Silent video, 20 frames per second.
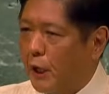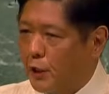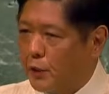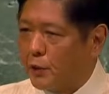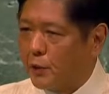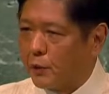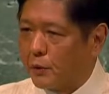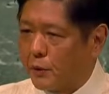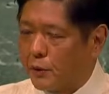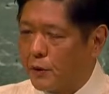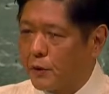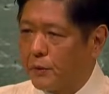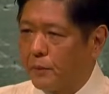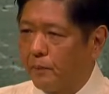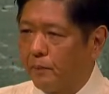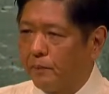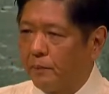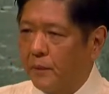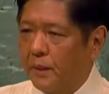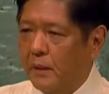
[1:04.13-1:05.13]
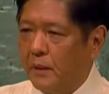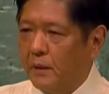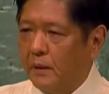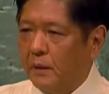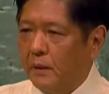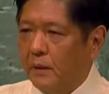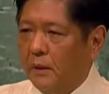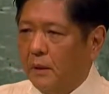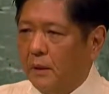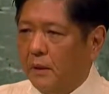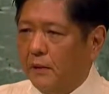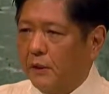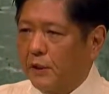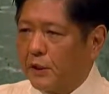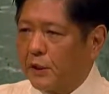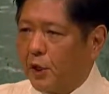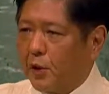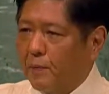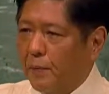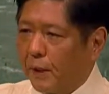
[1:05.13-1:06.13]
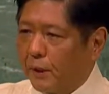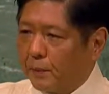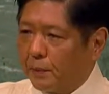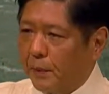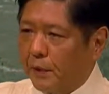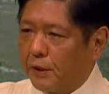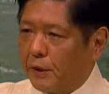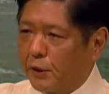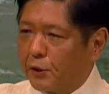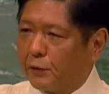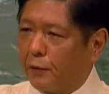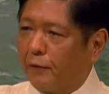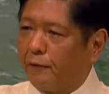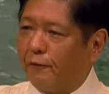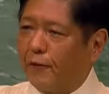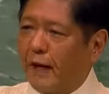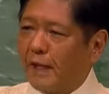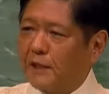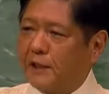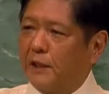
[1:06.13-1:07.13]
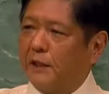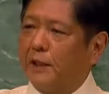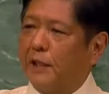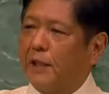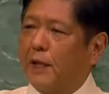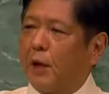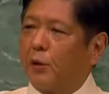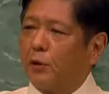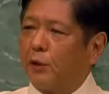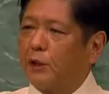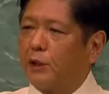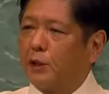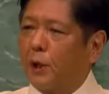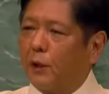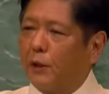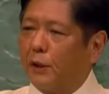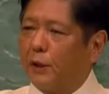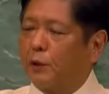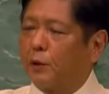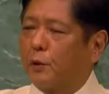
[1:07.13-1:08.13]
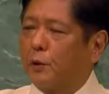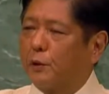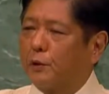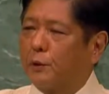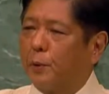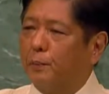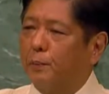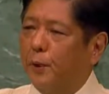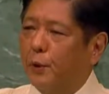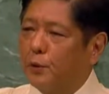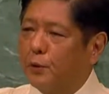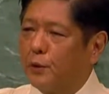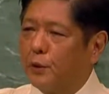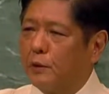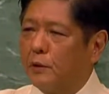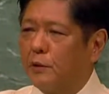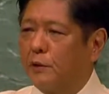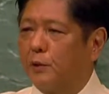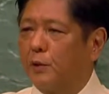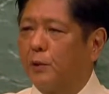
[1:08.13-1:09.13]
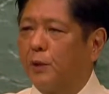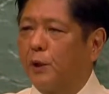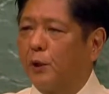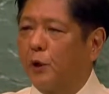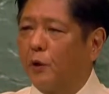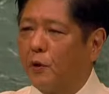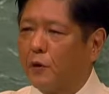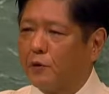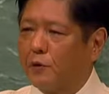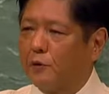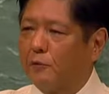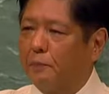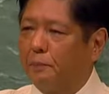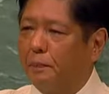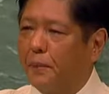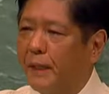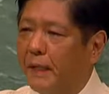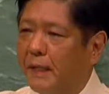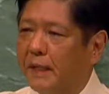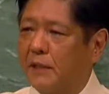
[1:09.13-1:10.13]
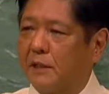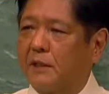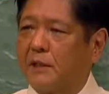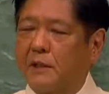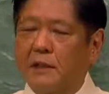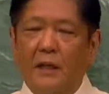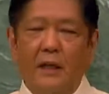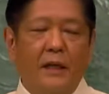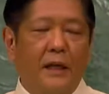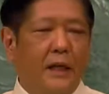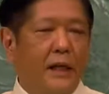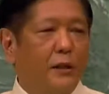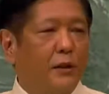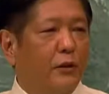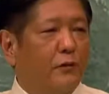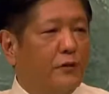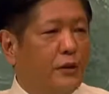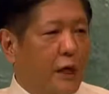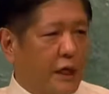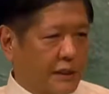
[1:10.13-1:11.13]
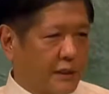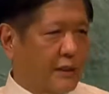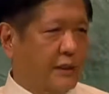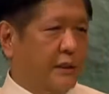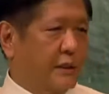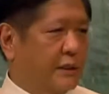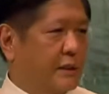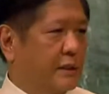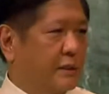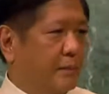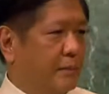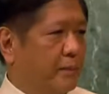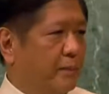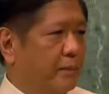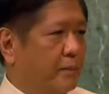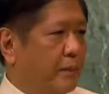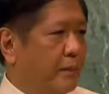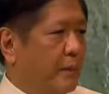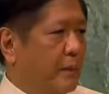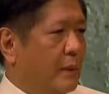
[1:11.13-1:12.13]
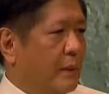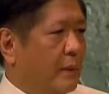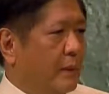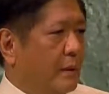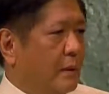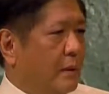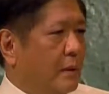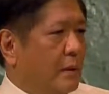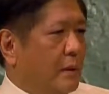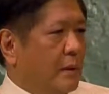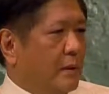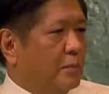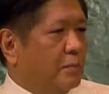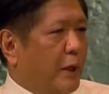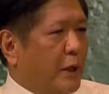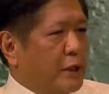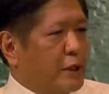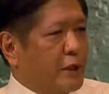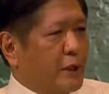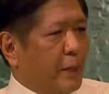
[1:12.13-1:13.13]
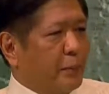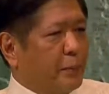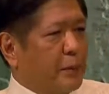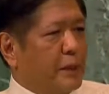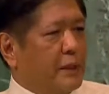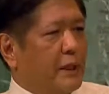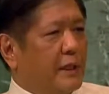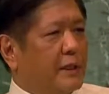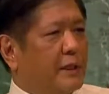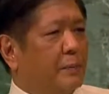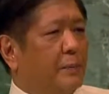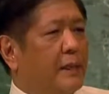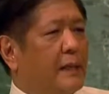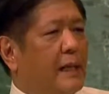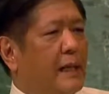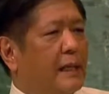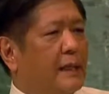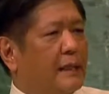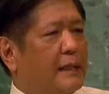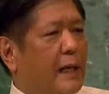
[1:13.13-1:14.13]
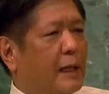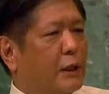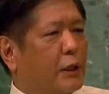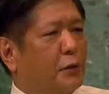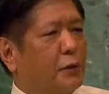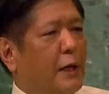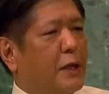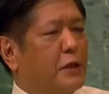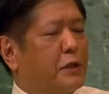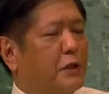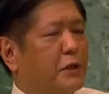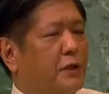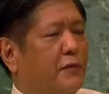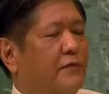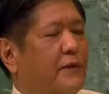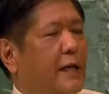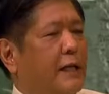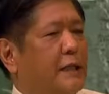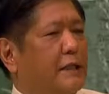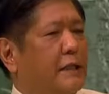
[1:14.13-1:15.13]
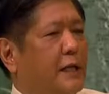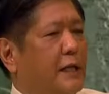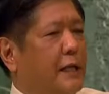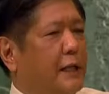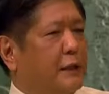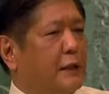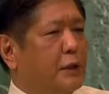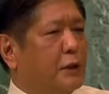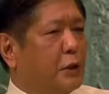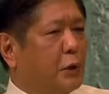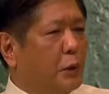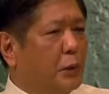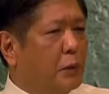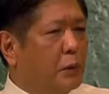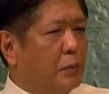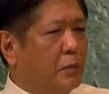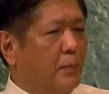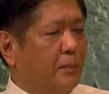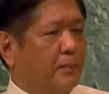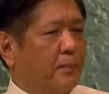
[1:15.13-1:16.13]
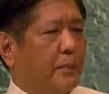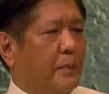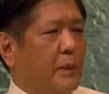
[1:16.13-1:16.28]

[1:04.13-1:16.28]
Nations. This commitment is reflected in our solid contributions to the cause of peace and of justice. By shepherding the Manila Declaration of 1982,